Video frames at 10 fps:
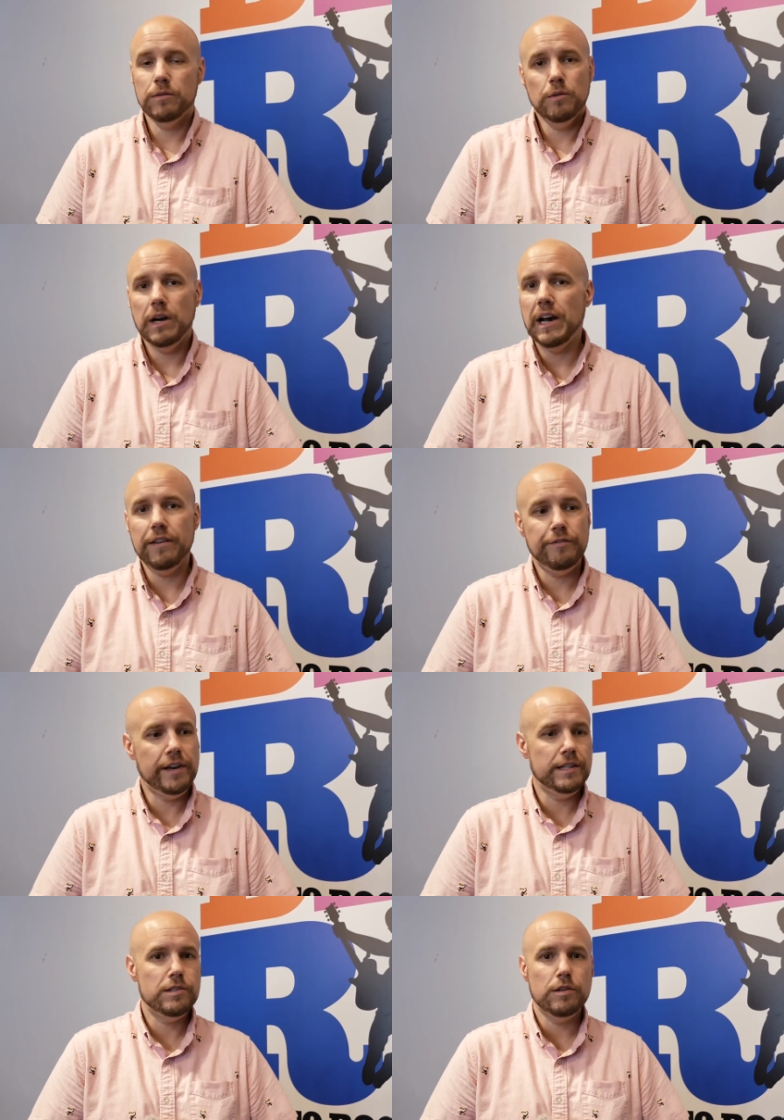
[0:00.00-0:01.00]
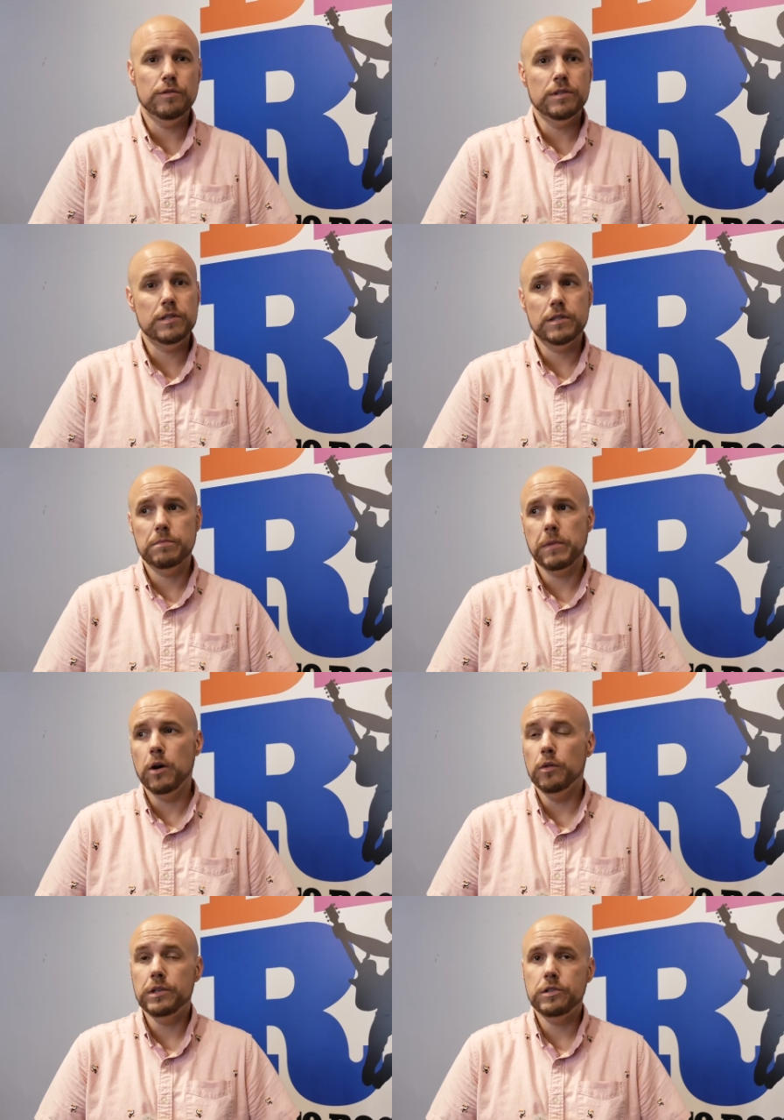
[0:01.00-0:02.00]
mm-hmm. I've had students. My
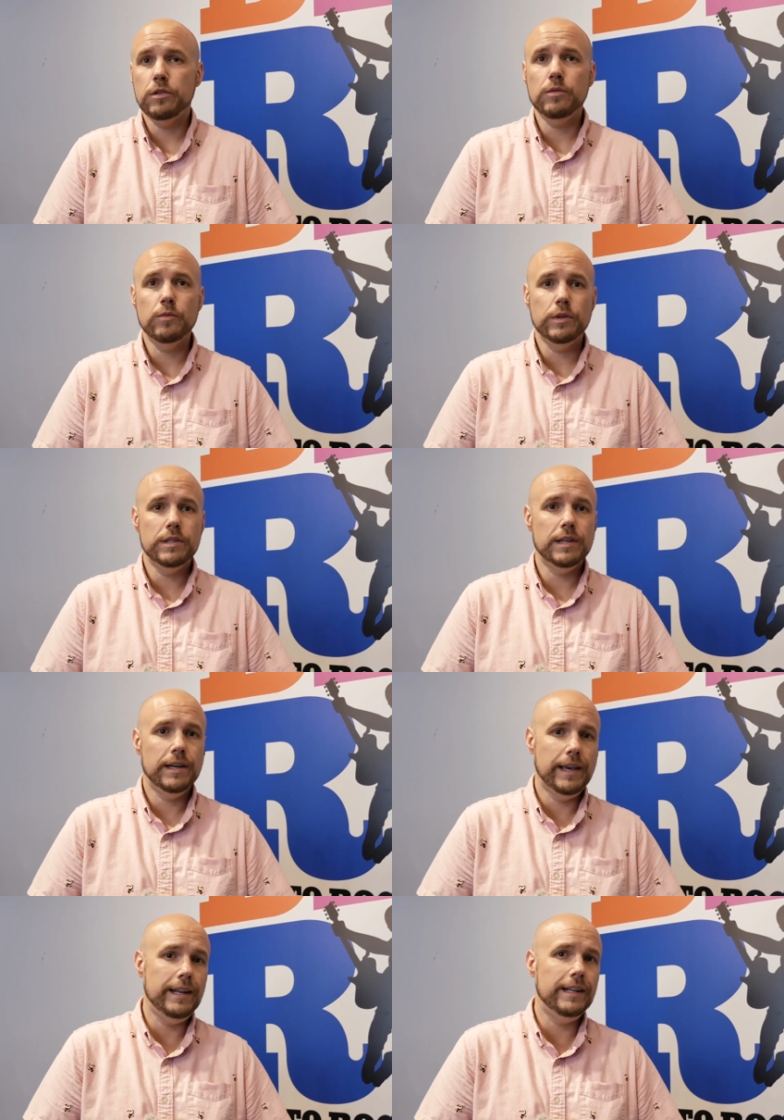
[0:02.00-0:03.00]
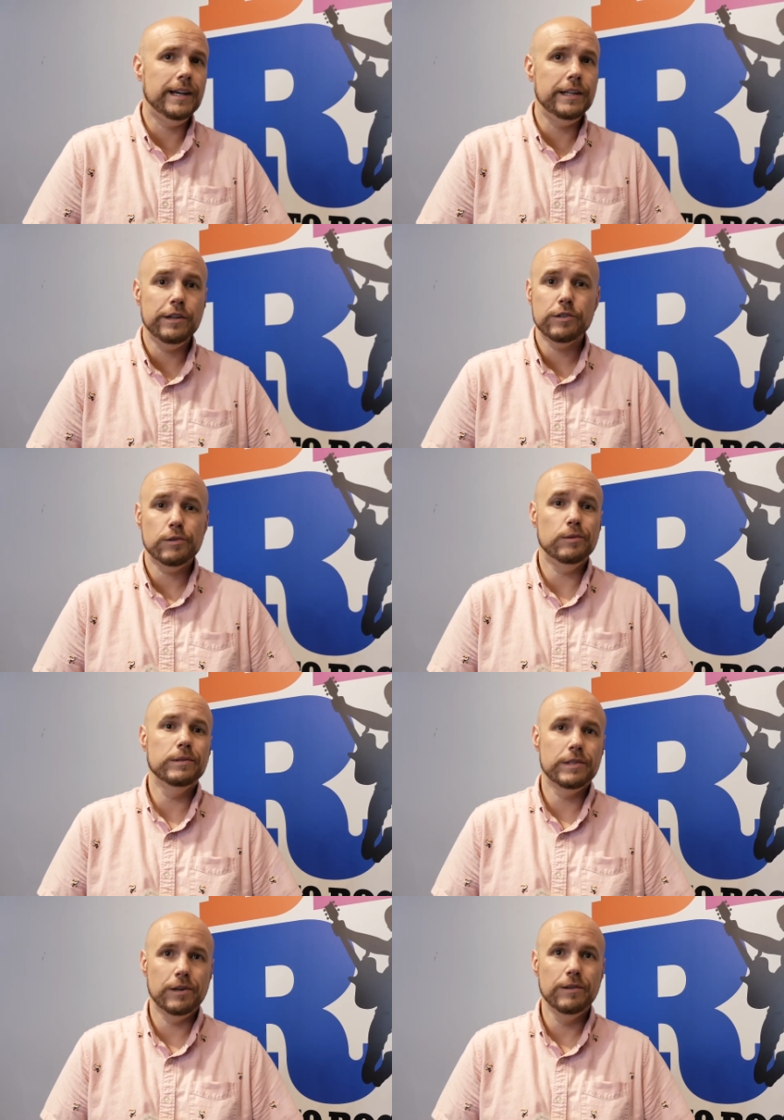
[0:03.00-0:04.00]
oldest student was uh, 89 years
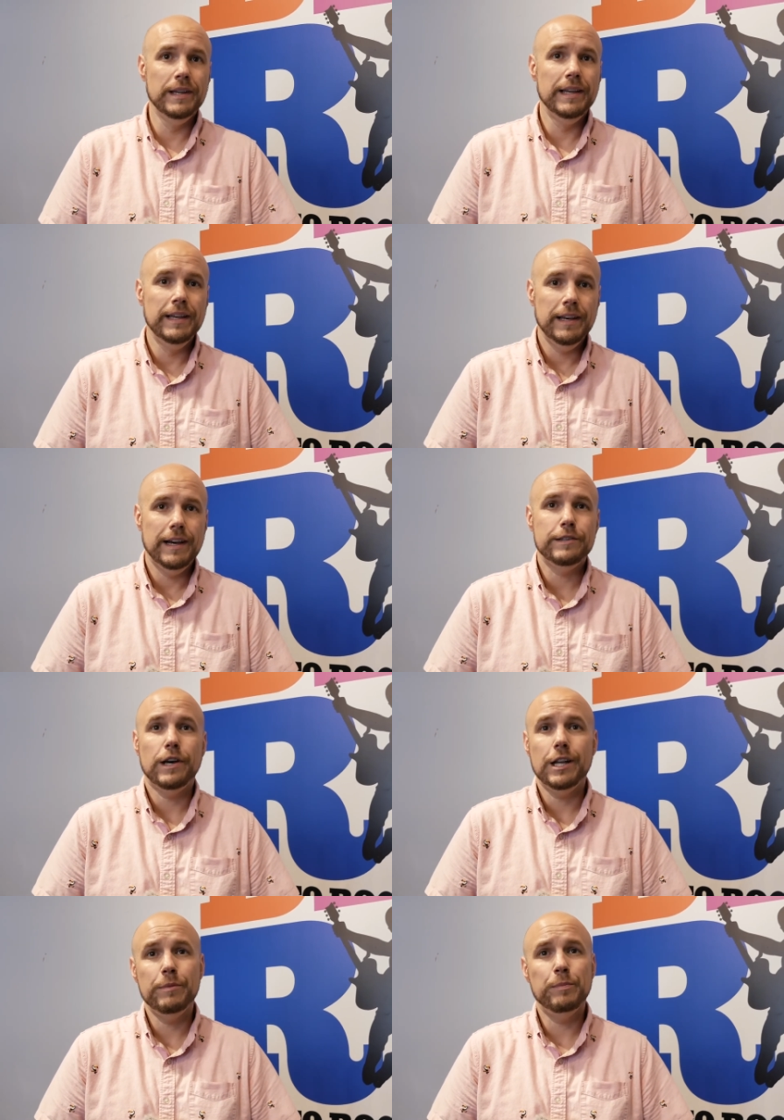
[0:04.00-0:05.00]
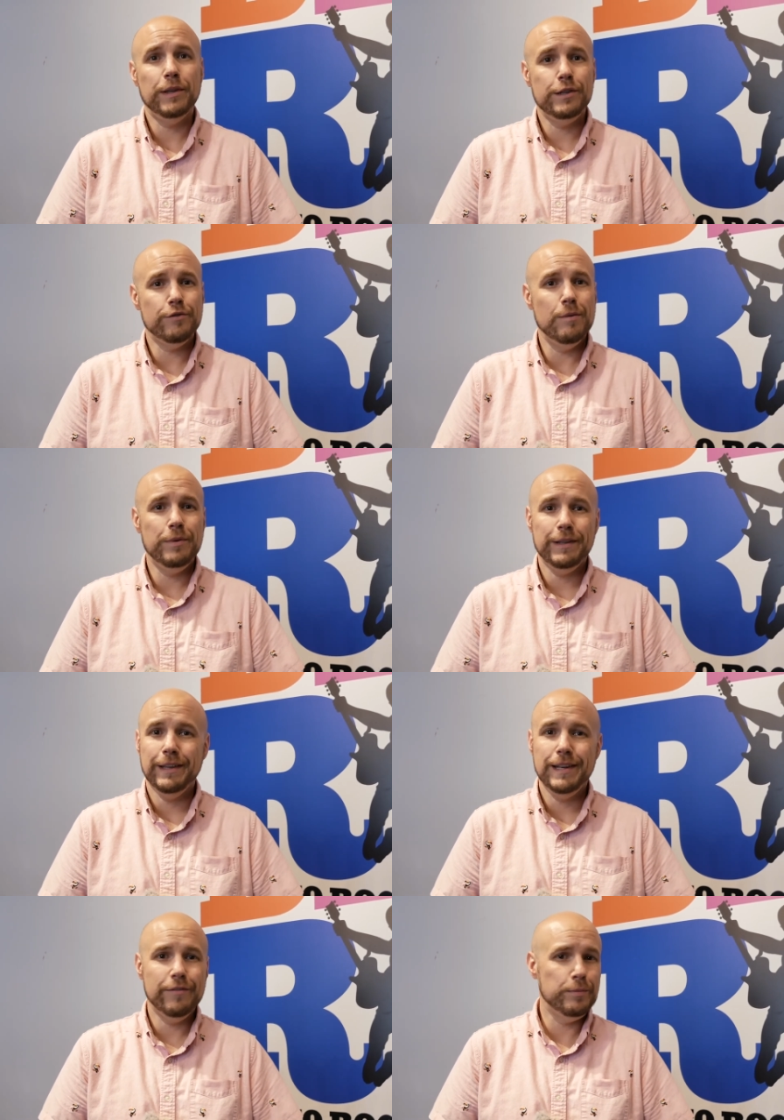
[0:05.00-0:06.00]
old, so mm-hmm. I taught him to play trumpet. He
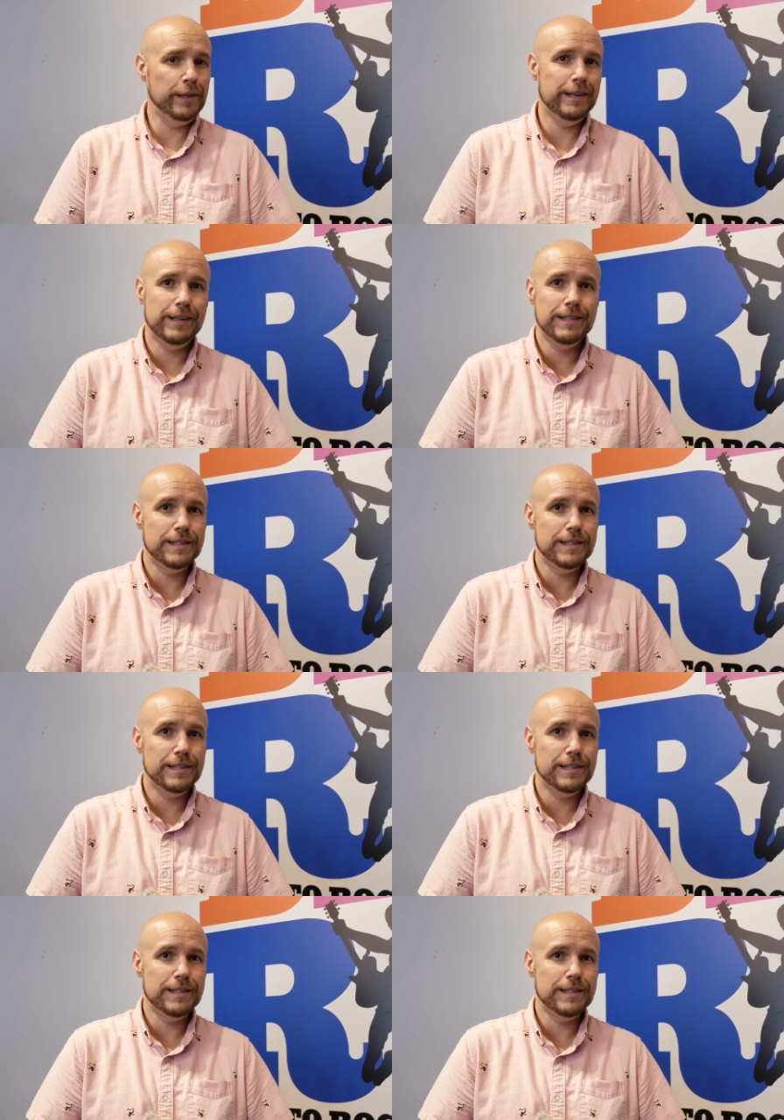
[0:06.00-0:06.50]
had never played it in his